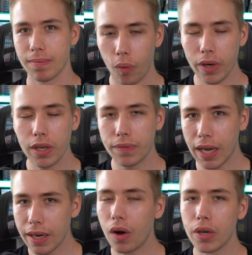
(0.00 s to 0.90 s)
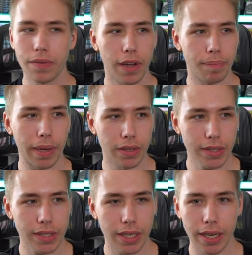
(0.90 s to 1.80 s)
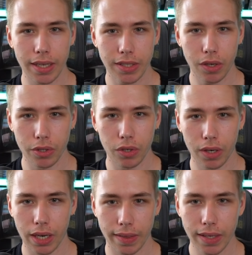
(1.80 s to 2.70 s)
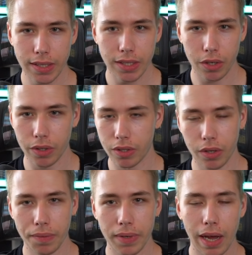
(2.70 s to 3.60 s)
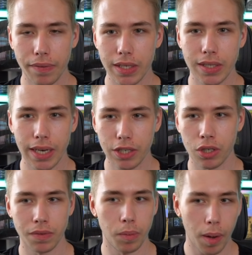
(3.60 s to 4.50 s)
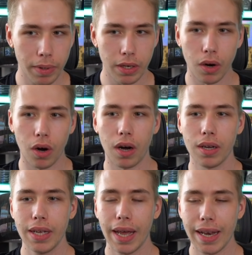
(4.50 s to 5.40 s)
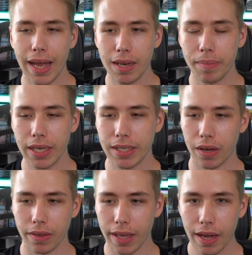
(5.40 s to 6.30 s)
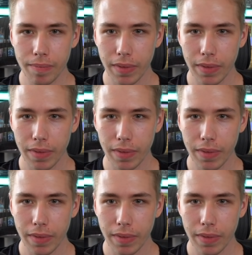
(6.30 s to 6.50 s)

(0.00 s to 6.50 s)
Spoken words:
When you have done all your 5 battles, it's going to look like this, so you don't even have the selection of a weapon or an enemy down there,